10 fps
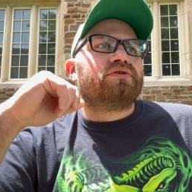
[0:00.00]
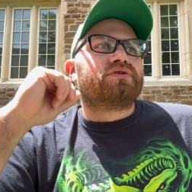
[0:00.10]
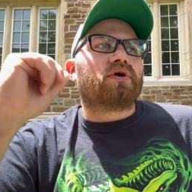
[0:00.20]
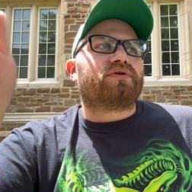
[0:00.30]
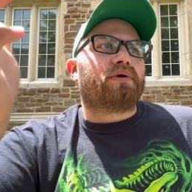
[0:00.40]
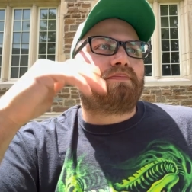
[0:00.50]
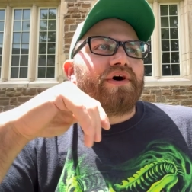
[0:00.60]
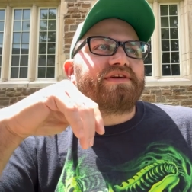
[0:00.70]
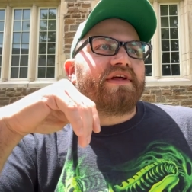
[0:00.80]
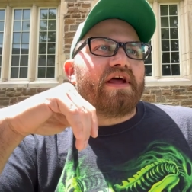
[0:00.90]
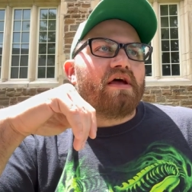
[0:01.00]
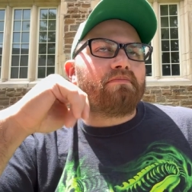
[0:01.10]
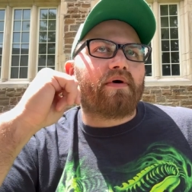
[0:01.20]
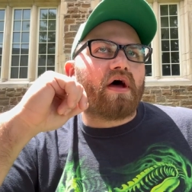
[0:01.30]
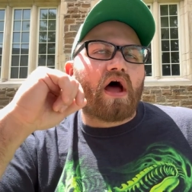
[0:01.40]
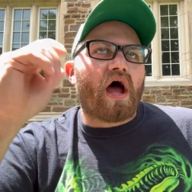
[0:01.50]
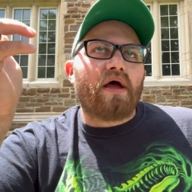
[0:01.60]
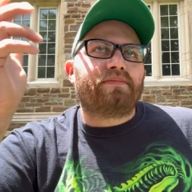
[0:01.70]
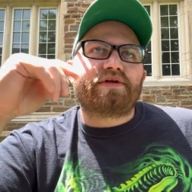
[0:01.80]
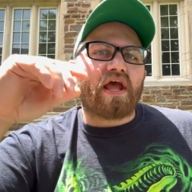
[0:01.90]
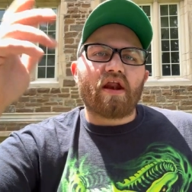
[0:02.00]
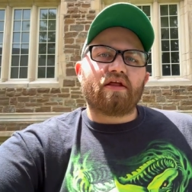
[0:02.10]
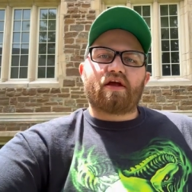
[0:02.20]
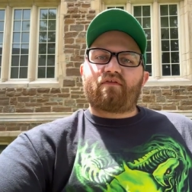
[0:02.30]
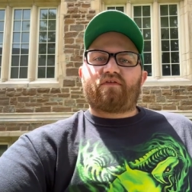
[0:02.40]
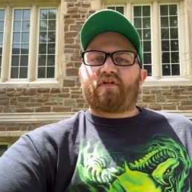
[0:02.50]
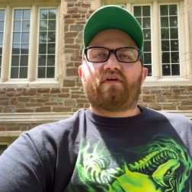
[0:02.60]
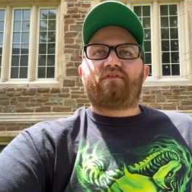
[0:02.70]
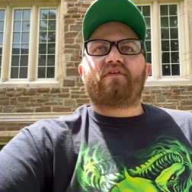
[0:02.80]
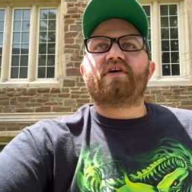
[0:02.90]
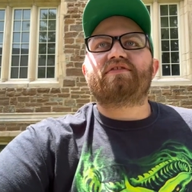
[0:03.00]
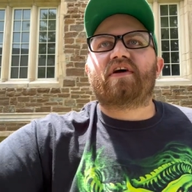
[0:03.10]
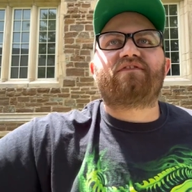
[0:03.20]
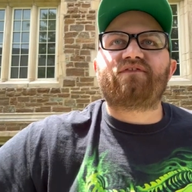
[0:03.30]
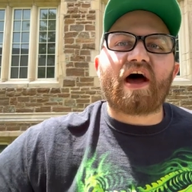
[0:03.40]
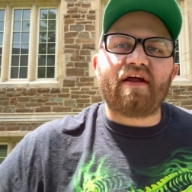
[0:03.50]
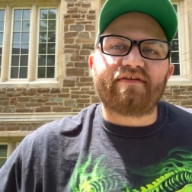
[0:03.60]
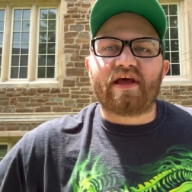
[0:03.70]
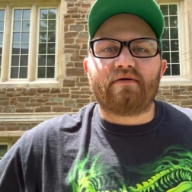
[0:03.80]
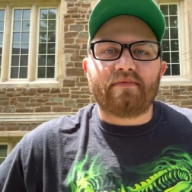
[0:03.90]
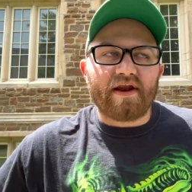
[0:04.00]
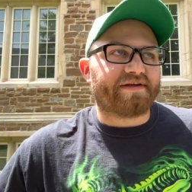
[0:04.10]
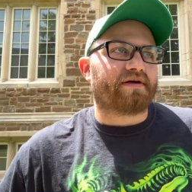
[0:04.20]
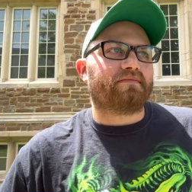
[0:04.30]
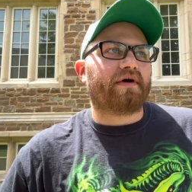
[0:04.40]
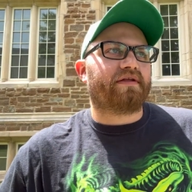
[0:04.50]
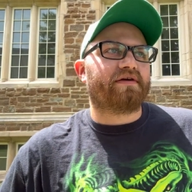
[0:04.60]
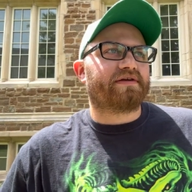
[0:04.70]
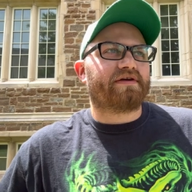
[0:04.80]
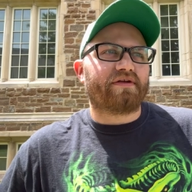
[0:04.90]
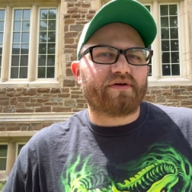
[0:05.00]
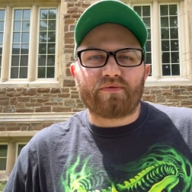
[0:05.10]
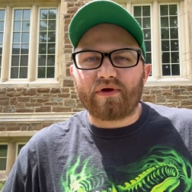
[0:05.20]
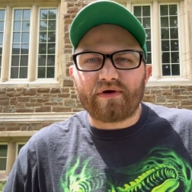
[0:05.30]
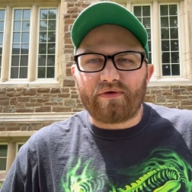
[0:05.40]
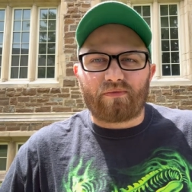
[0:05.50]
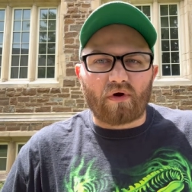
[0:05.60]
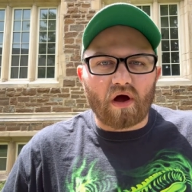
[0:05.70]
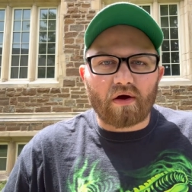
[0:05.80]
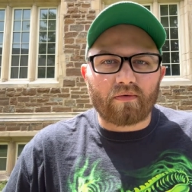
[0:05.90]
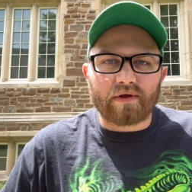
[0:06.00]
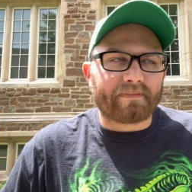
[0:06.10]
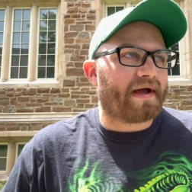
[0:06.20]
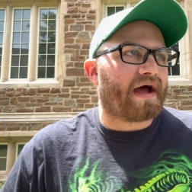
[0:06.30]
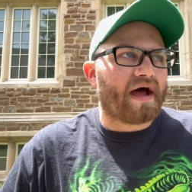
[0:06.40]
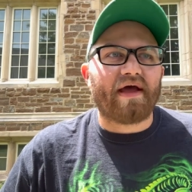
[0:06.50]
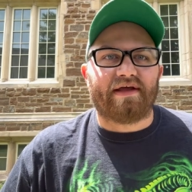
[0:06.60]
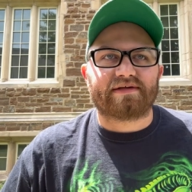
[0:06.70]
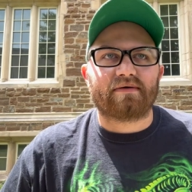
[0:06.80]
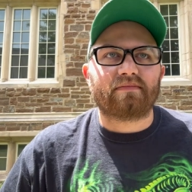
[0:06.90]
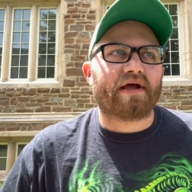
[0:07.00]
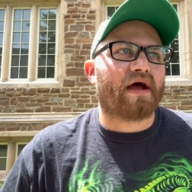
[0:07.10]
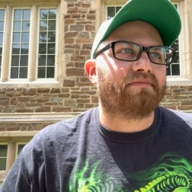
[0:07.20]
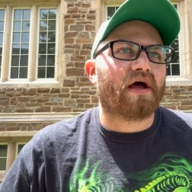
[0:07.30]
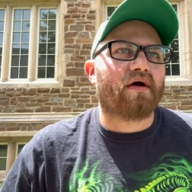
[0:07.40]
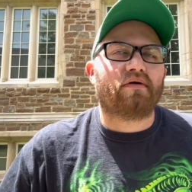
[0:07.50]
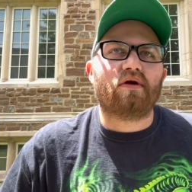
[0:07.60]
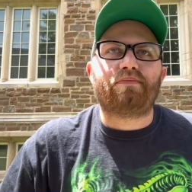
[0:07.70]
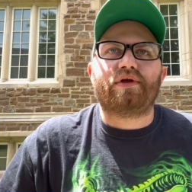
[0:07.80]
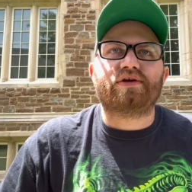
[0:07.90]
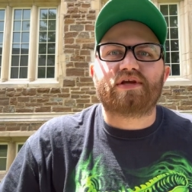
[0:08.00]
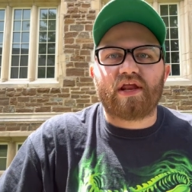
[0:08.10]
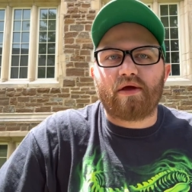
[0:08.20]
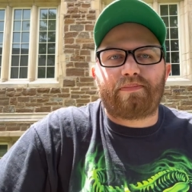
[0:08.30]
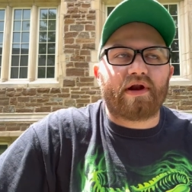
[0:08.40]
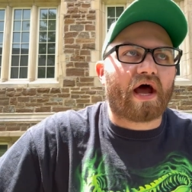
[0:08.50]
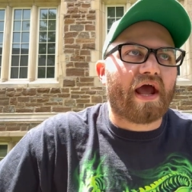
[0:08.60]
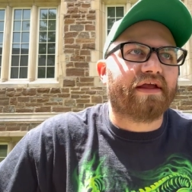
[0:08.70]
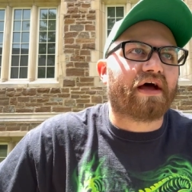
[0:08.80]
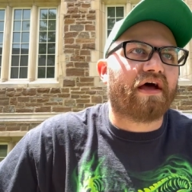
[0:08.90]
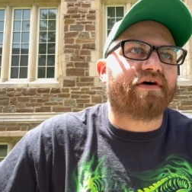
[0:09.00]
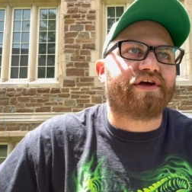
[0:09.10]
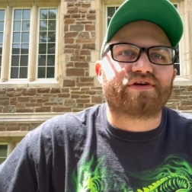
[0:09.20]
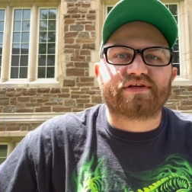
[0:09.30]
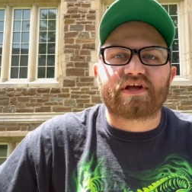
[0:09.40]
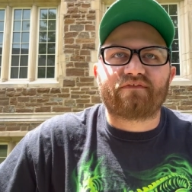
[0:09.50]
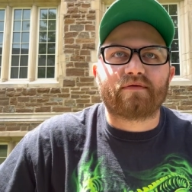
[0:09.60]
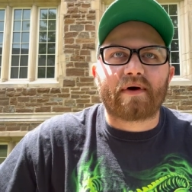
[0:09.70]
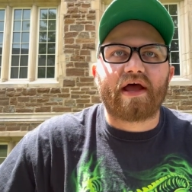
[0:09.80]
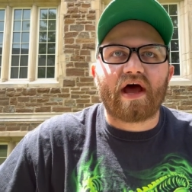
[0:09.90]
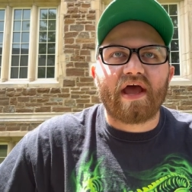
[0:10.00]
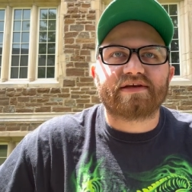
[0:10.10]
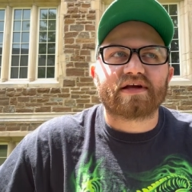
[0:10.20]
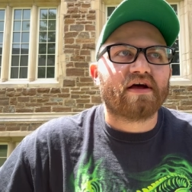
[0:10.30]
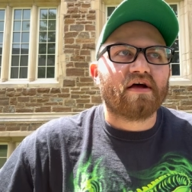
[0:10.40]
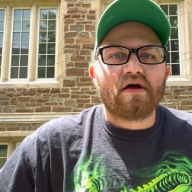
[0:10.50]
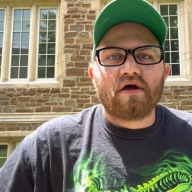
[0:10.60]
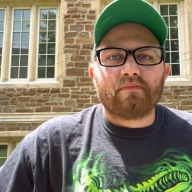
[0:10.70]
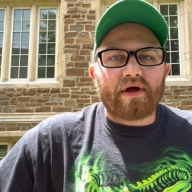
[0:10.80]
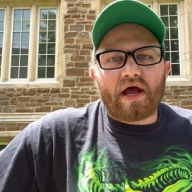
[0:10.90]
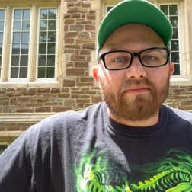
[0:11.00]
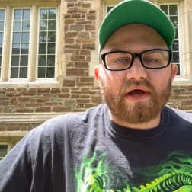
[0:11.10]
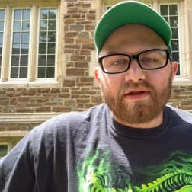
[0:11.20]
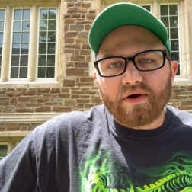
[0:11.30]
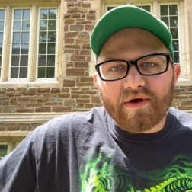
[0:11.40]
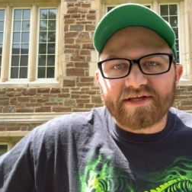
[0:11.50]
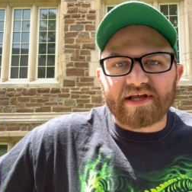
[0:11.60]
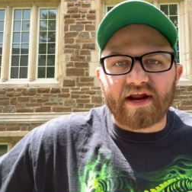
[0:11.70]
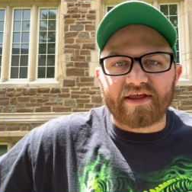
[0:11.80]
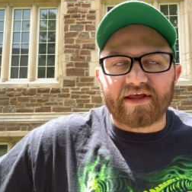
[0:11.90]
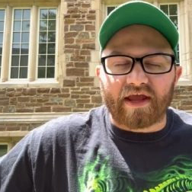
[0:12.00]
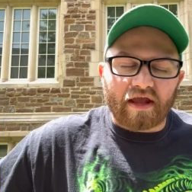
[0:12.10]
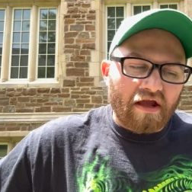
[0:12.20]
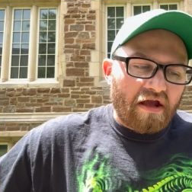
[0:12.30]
So she puts it in, but I'm standing there for the first like five to 10 minutes. I'm like, there's nothing really wrong with my eyes. I'm like, I'm not, you, you said you put eye dilation stuff in my eyes, but I'm not noticing anything.